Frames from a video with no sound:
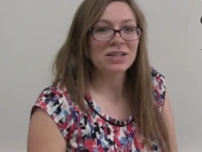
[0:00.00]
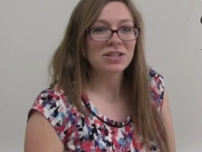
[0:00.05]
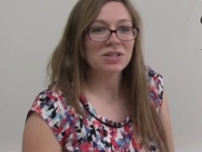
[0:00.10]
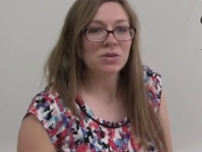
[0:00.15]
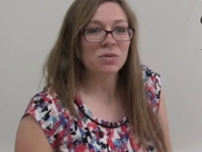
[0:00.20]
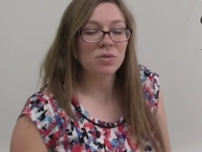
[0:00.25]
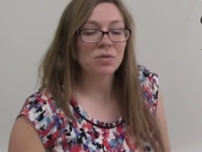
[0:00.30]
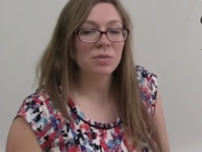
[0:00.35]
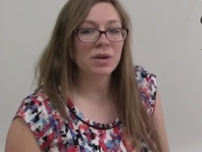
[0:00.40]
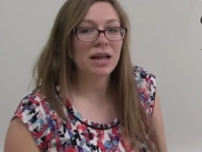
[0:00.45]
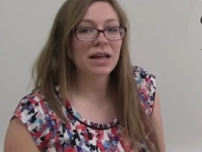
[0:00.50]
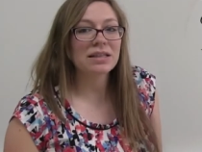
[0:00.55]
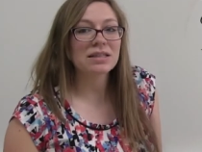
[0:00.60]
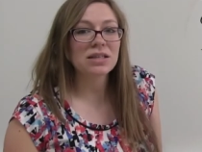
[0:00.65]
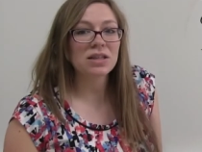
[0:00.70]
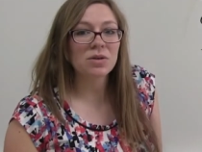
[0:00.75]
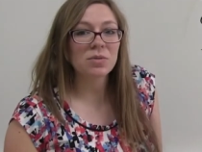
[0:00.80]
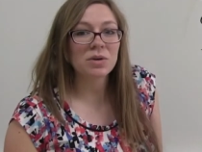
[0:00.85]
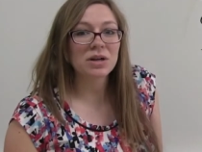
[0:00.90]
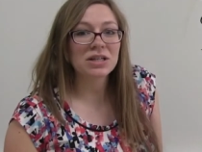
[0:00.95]
So when we get
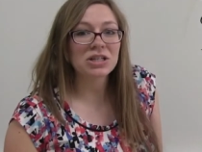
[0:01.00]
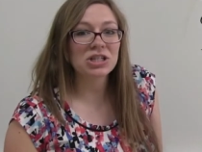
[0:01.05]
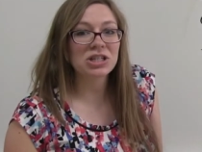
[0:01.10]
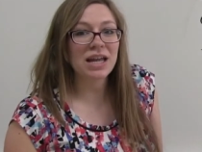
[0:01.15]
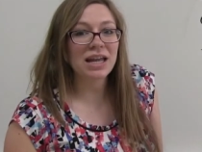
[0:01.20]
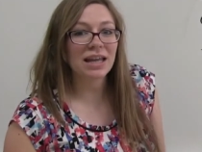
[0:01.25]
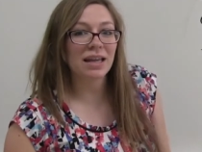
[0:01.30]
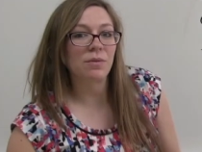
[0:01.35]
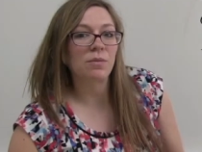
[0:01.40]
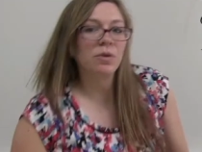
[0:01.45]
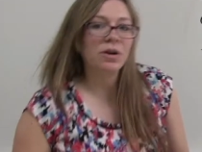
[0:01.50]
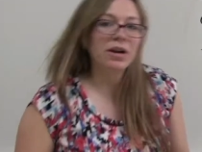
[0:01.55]
to the word shaken,